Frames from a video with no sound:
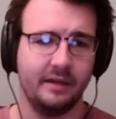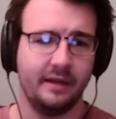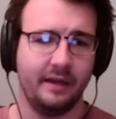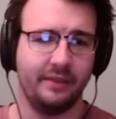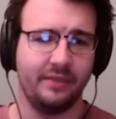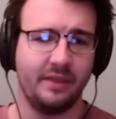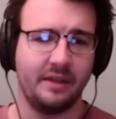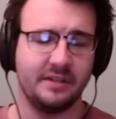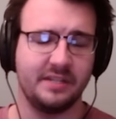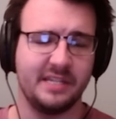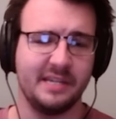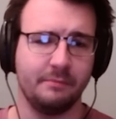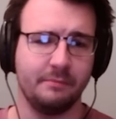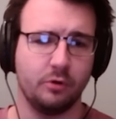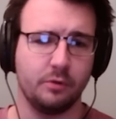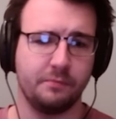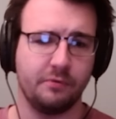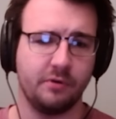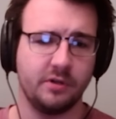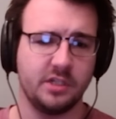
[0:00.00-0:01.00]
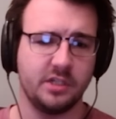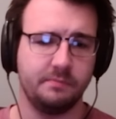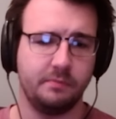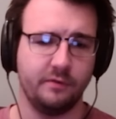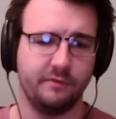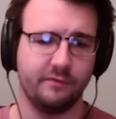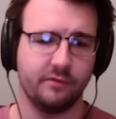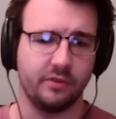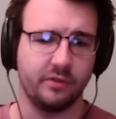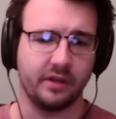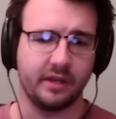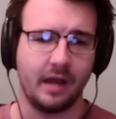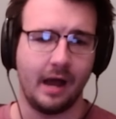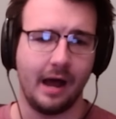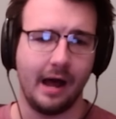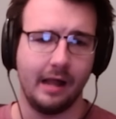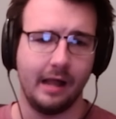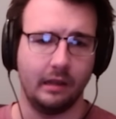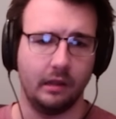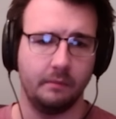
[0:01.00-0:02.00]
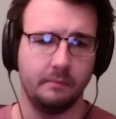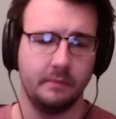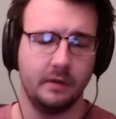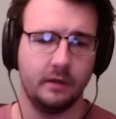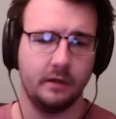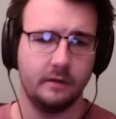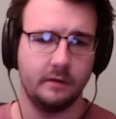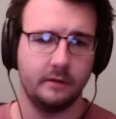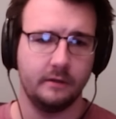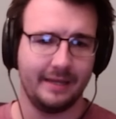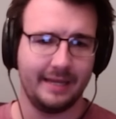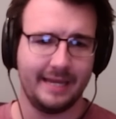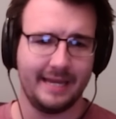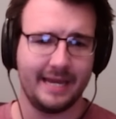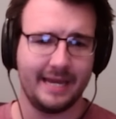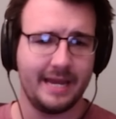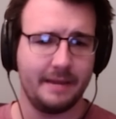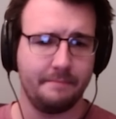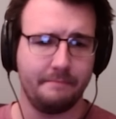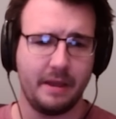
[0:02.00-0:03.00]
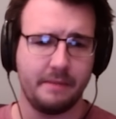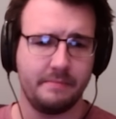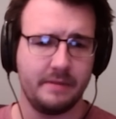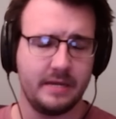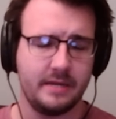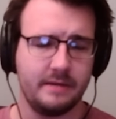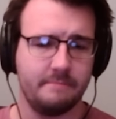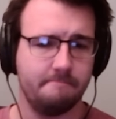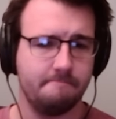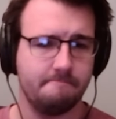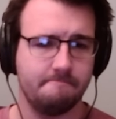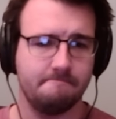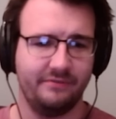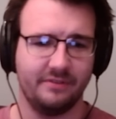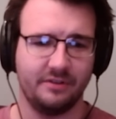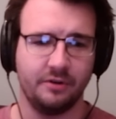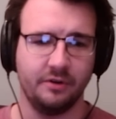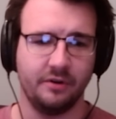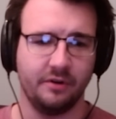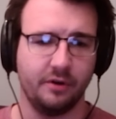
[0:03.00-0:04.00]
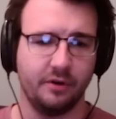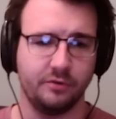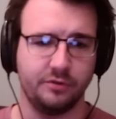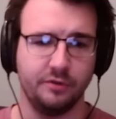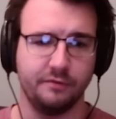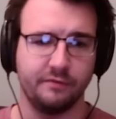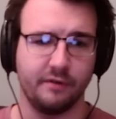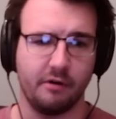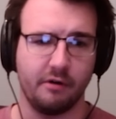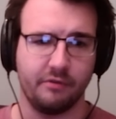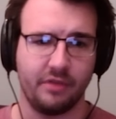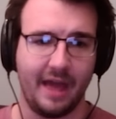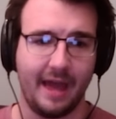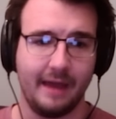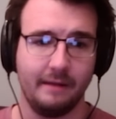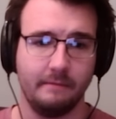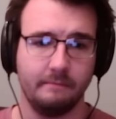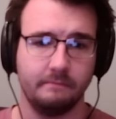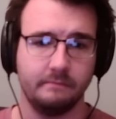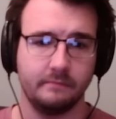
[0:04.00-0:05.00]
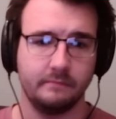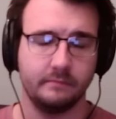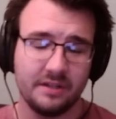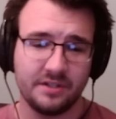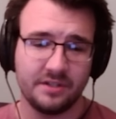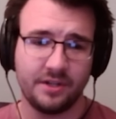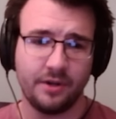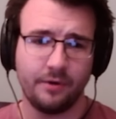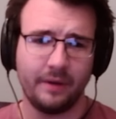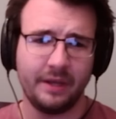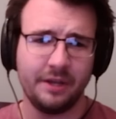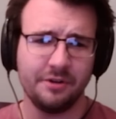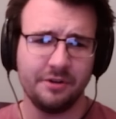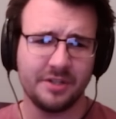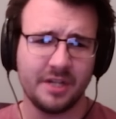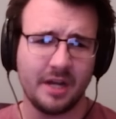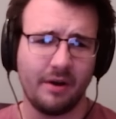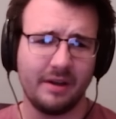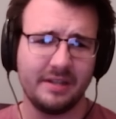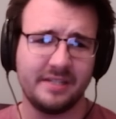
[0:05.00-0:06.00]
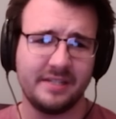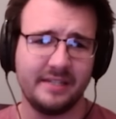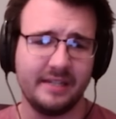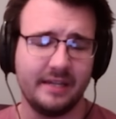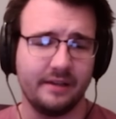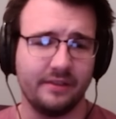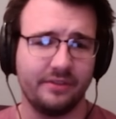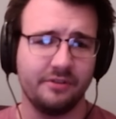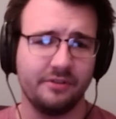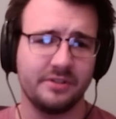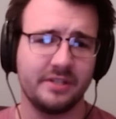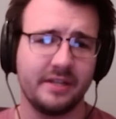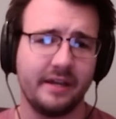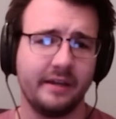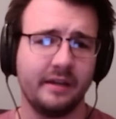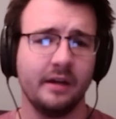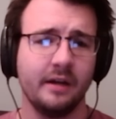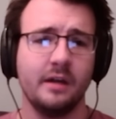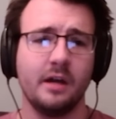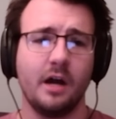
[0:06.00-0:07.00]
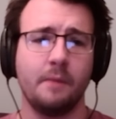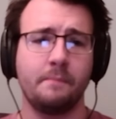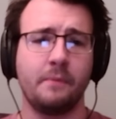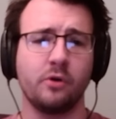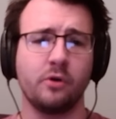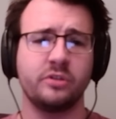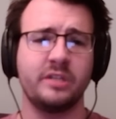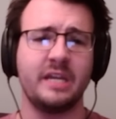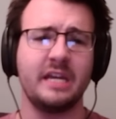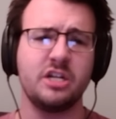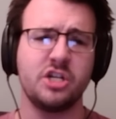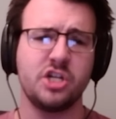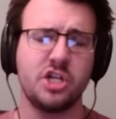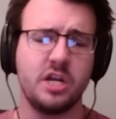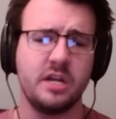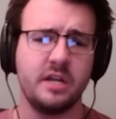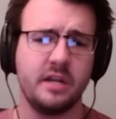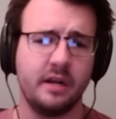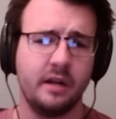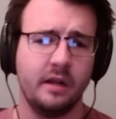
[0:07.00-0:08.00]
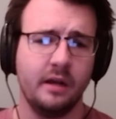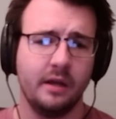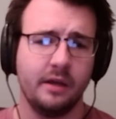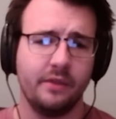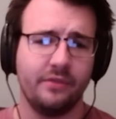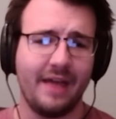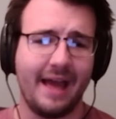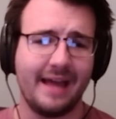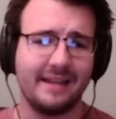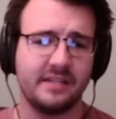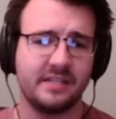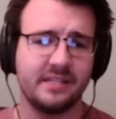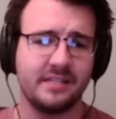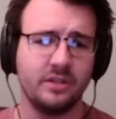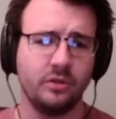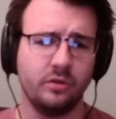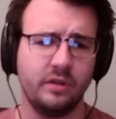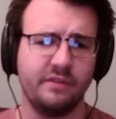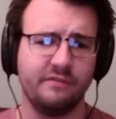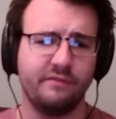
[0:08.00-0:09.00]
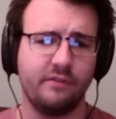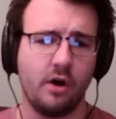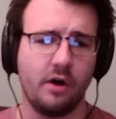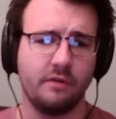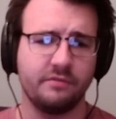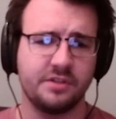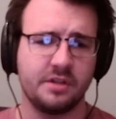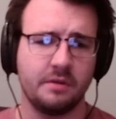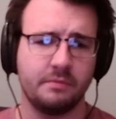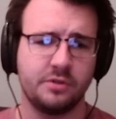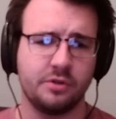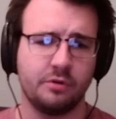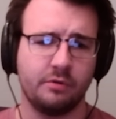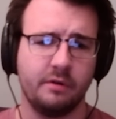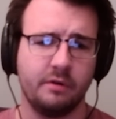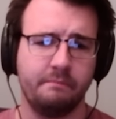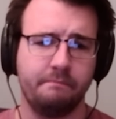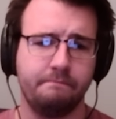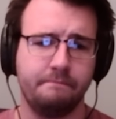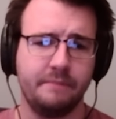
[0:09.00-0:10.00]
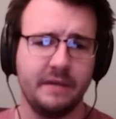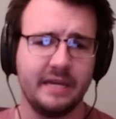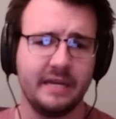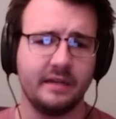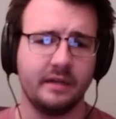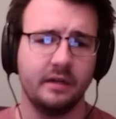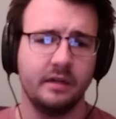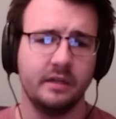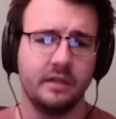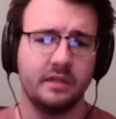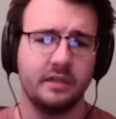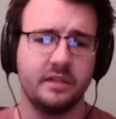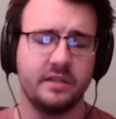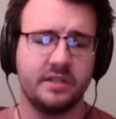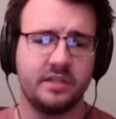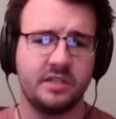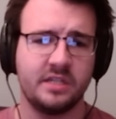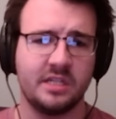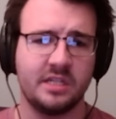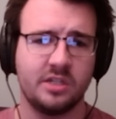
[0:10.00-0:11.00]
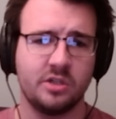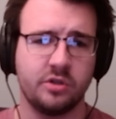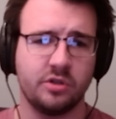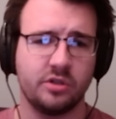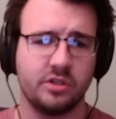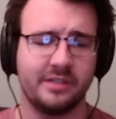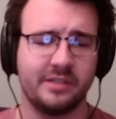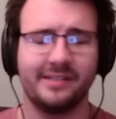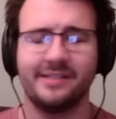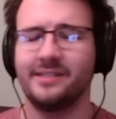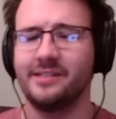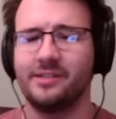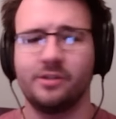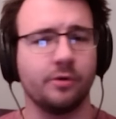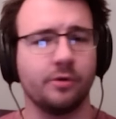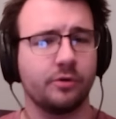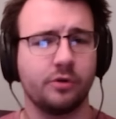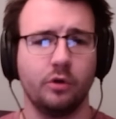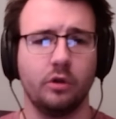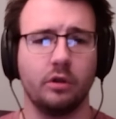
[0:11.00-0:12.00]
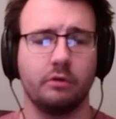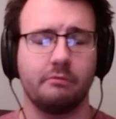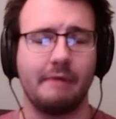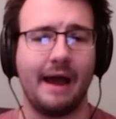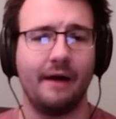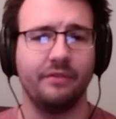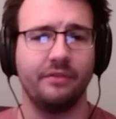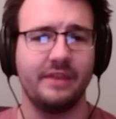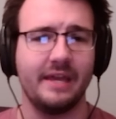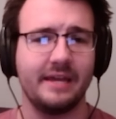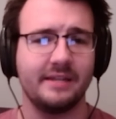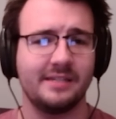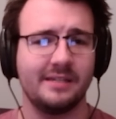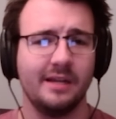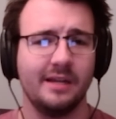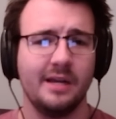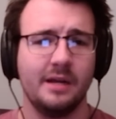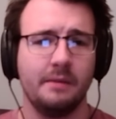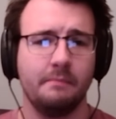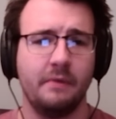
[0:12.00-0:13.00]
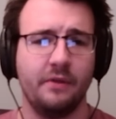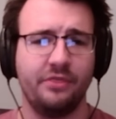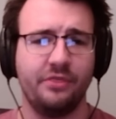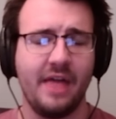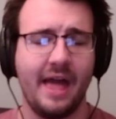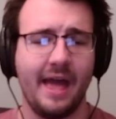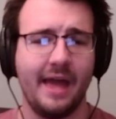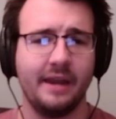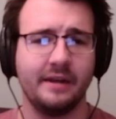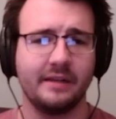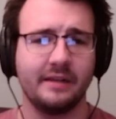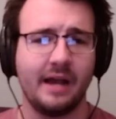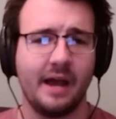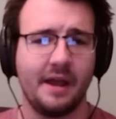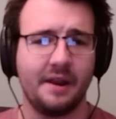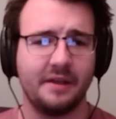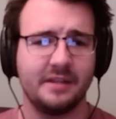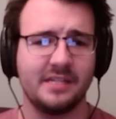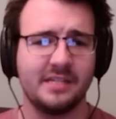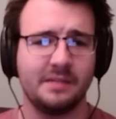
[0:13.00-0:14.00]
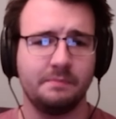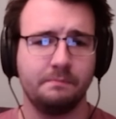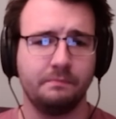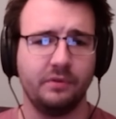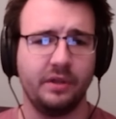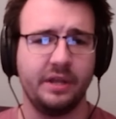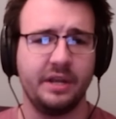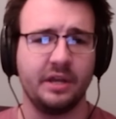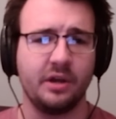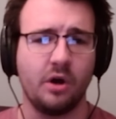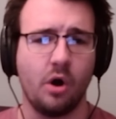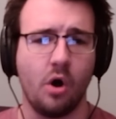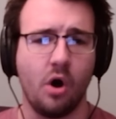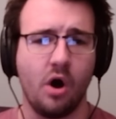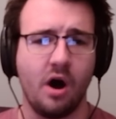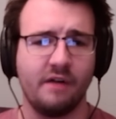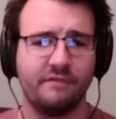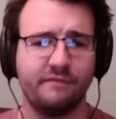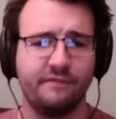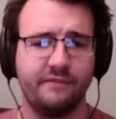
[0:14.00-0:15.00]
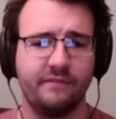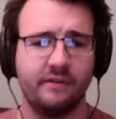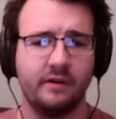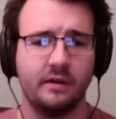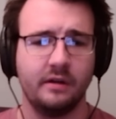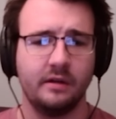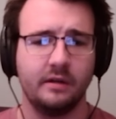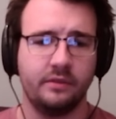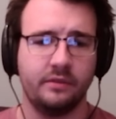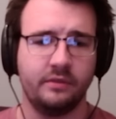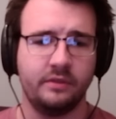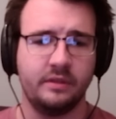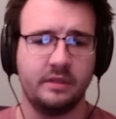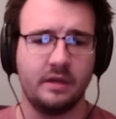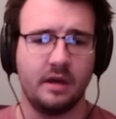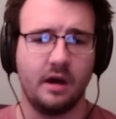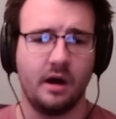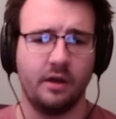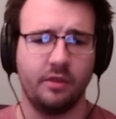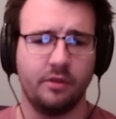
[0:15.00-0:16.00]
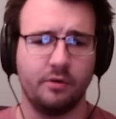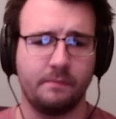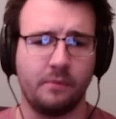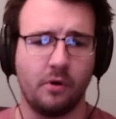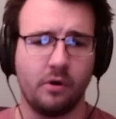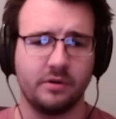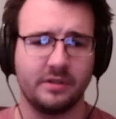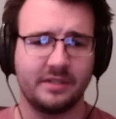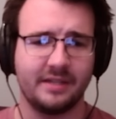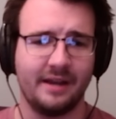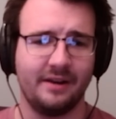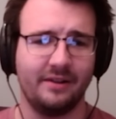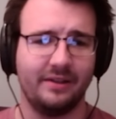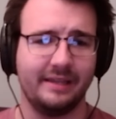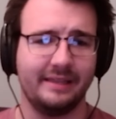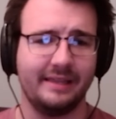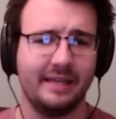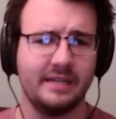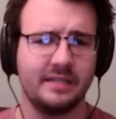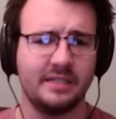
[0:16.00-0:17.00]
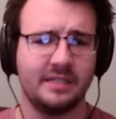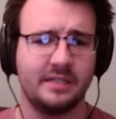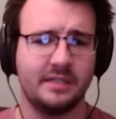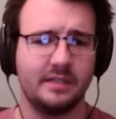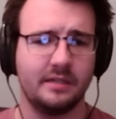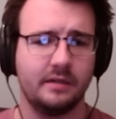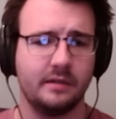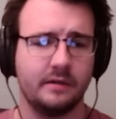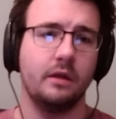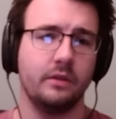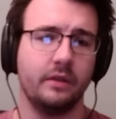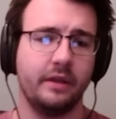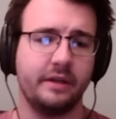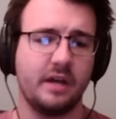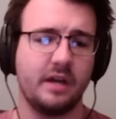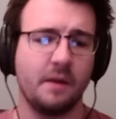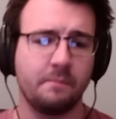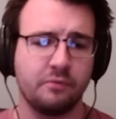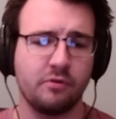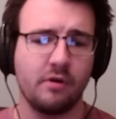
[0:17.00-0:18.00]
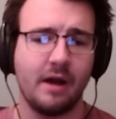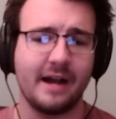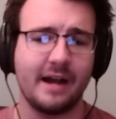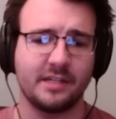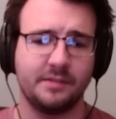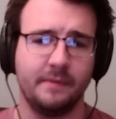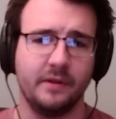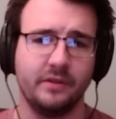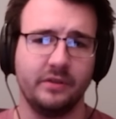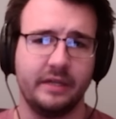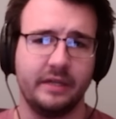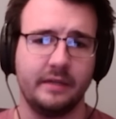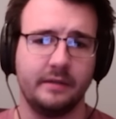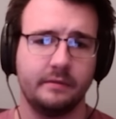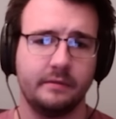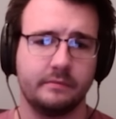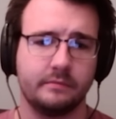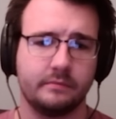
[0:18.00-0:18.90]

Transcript: And then similar principle for the column, and maybe couldn't go too far with that. So here's how I see it. There's like a partition that still involves some sort of big circle around this, but then kind of splitting off the other parts kind of like this, like approximately.